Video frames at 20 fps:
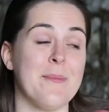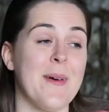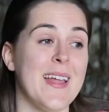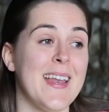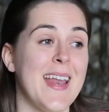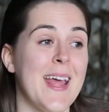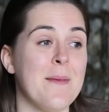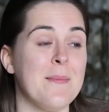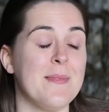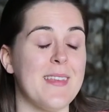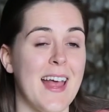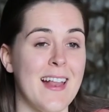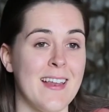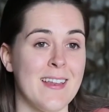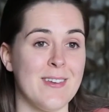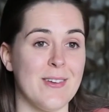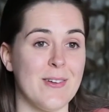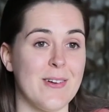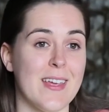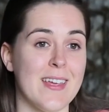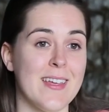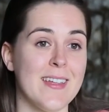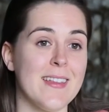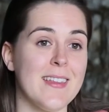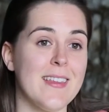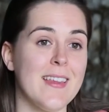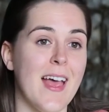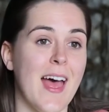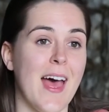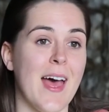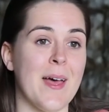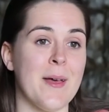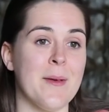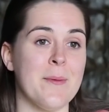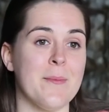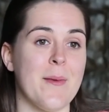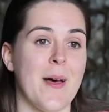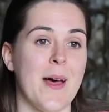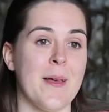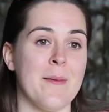My name's Ellen Doggett.
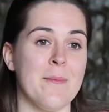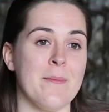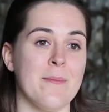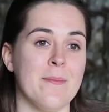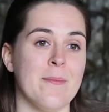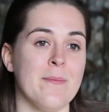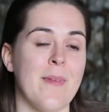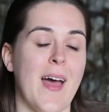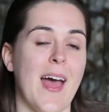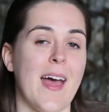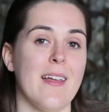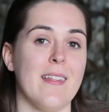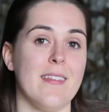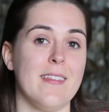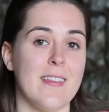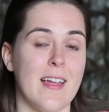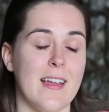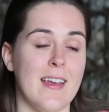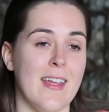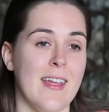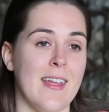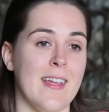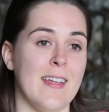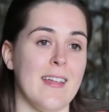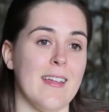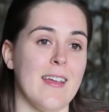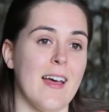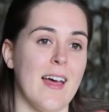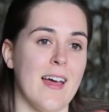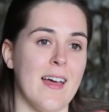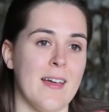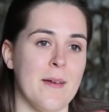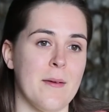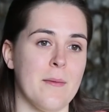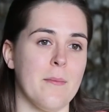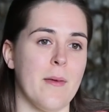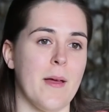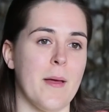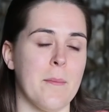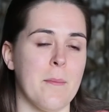I'm studying a
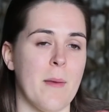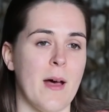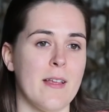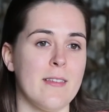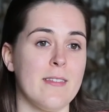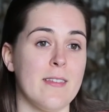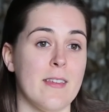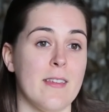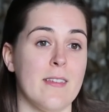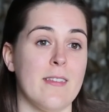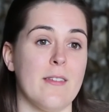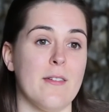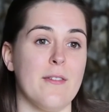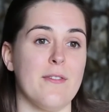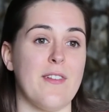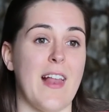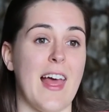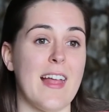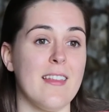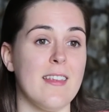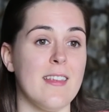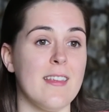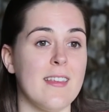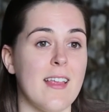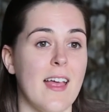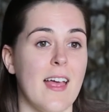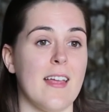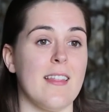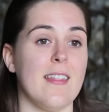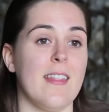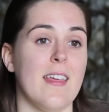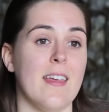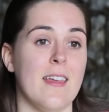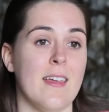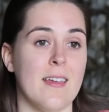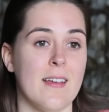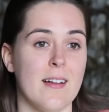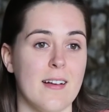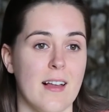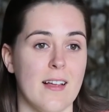Masters of Letters at
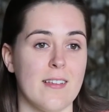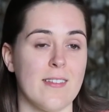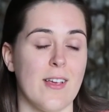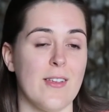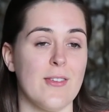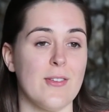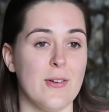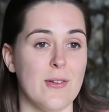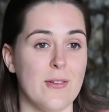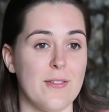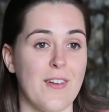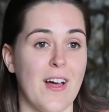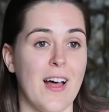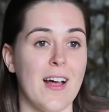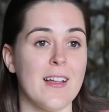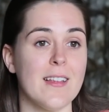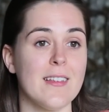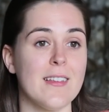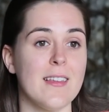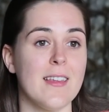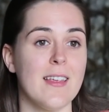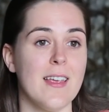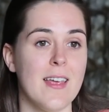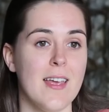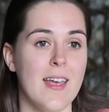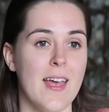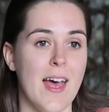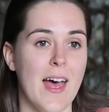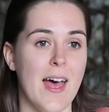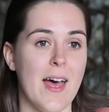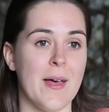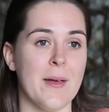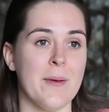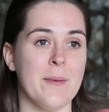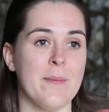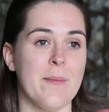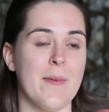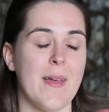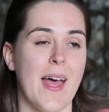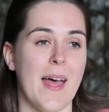the Glasgow School of Art,
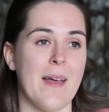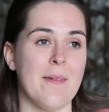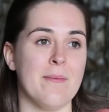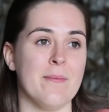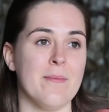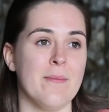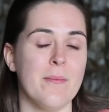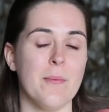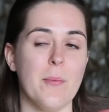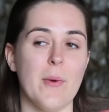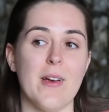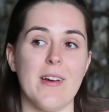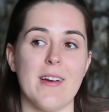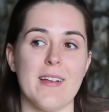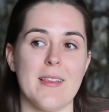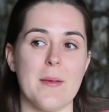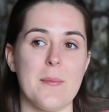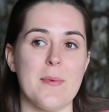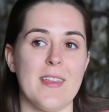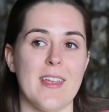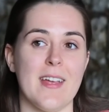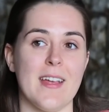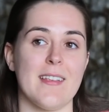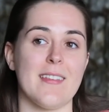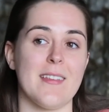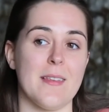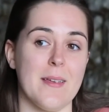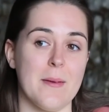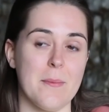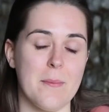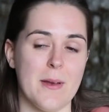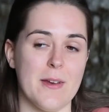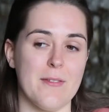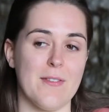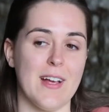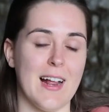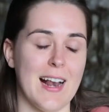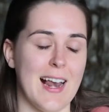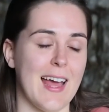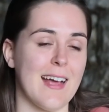and we're exhibiting as a bit of
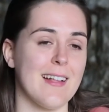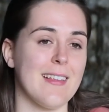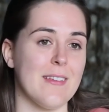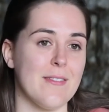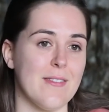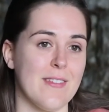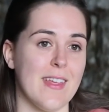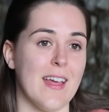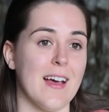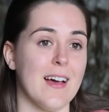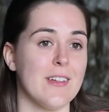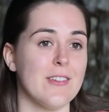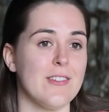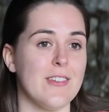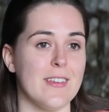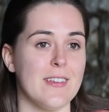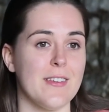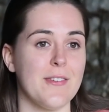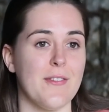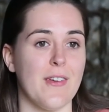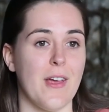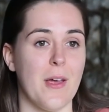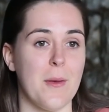a collective in the Arches for